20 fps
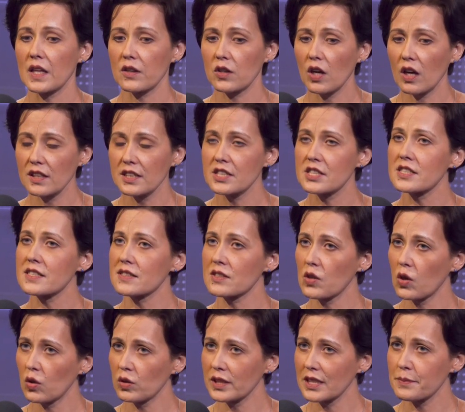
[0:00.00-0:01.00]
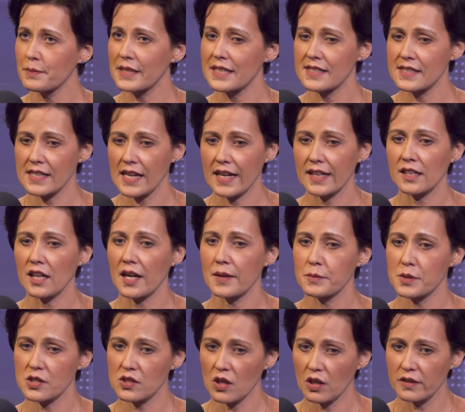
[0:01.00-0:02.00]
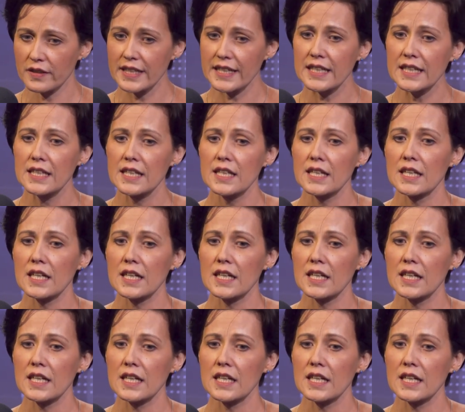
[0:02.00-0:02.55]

colleges calling me saying, I'm sorry,